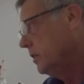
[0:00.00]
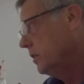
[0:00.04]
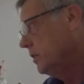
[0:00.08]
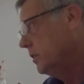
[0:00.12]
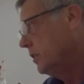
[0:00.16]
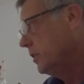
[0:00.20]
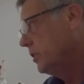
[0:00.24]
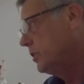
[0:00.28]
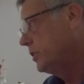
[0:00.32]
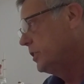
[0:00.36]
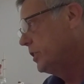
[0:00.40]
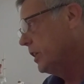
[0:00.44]

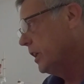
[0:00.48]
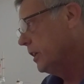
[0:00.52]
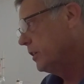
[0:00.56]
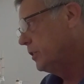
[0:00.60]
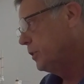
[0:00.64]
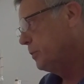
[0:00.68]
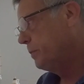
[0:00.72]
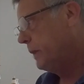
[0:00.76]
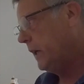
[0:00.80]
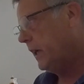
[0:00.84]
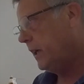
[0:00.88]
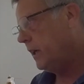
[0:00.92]
The
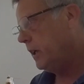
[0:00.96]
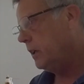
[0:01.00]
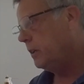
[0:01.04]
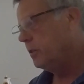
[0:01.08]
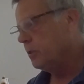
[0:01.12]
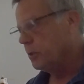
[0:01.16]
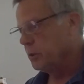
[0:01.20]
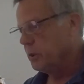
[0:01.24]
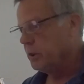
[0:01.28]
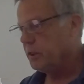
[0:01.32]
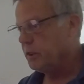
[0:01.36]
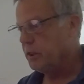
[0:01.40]

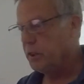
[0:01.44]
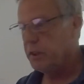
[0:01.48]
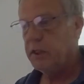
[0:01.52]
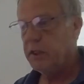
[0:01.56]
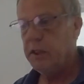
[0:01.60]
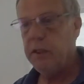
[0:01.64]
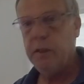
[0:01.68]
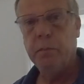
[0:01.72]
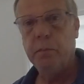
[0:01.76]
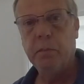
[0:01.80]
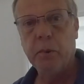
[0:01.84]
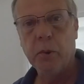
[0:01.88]
touchpad on the
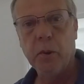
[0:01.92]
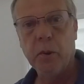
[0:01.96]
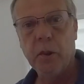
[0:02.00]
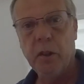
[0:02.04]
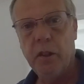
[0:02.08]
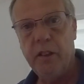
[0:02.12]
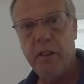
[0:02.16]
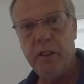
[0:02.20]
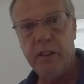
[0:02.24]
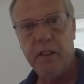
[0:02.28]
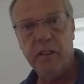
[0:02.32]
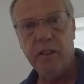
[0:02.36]

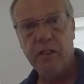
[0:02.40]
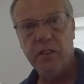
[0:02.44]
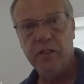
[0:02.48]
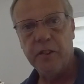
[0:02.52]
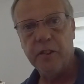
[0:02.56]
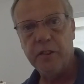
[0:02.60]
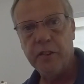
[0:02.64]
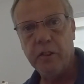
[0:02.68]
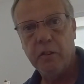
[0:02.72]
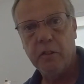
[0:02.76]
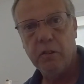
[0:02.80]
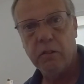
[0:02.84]
keyboard is
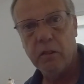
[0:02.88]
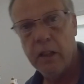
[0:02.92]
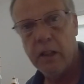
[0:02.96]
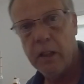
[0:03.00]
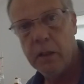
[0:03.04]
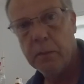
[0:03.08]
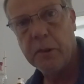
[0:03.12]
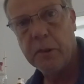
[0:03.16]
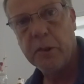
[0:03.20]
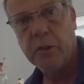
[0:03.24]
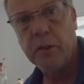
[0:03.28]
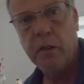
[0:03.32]

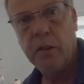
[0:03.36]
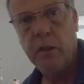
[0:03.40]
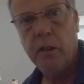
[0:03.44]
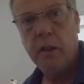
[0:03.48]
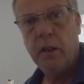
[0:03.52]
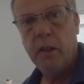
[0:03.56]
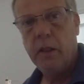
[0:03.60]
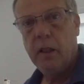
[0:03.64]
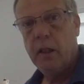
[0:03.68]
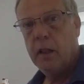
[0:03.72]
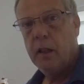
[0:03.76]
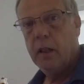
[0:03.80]
incredible,
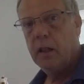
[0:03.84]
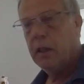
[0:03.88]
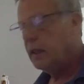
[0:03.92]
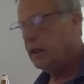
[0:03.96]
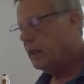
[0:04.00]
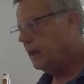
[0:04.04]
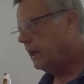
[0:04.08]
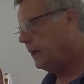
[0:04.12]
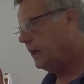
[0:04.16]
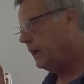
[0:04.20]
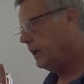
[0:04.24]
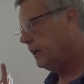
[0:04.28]

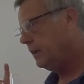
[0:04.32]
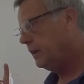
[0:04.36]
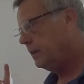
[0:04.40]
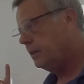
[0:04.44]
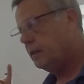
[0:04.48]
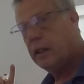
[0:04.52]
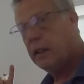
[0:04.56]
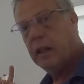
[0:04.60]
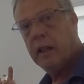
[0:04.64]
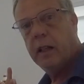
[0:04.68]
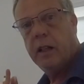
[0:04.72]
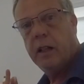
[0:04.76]
and
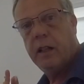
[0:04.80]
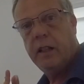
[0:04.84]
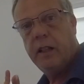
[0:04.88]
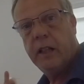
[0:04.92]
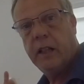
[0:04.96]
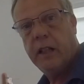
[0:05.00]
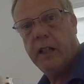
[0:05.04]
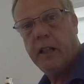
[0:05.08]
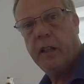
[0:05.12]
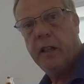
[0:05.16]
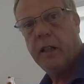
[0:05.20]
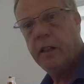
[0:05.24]
I
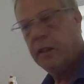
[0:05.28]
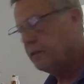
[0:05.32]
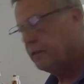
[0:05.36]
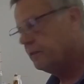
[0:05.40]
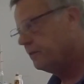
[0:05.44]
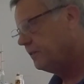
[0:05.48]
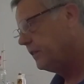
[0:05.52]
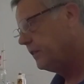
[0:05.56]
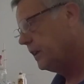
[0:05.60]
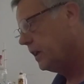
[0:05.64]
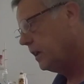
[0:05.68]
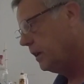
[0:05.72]

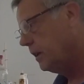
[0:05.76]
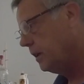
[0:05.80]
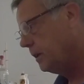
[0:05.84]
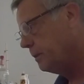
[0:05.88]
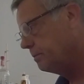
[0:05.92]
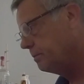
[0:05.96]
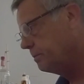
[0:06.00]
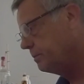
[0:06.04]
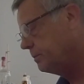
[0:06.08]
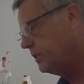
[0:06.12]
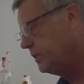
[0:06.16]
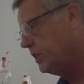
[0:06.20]

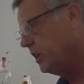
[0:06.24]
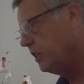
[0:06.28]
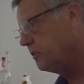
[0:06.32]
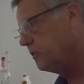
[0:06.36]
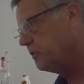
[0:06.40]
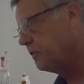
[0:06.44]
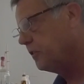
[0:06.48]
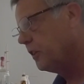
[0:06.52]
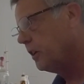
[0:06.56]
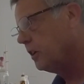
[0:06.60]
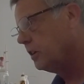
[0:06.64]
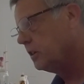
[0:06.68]
have
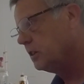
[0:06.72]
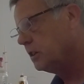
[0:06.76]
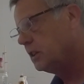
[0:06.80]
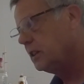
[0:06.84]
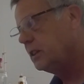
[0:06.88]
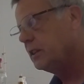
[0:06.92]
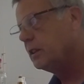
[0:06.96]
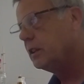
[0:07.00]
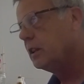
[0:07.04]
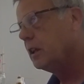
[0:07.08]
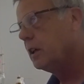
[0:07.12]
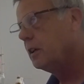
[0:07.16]
just fallen
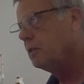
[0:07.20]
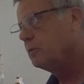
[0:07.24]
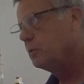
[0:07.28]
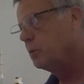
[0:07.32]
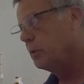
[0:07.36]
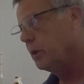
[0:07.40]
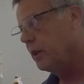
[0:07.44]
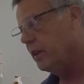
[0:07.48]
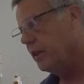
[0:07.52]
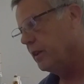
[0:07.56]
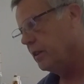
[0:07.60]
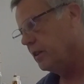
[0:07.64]
in love
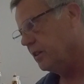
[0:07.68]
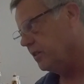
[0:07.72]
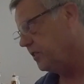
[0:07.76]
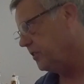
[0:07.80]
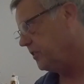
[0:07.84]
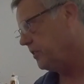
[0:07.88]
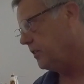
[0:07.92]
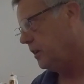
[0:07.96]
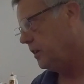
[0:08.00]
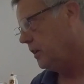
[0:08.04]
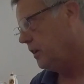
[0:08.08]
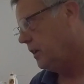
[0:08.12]
with
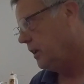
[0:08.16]
this.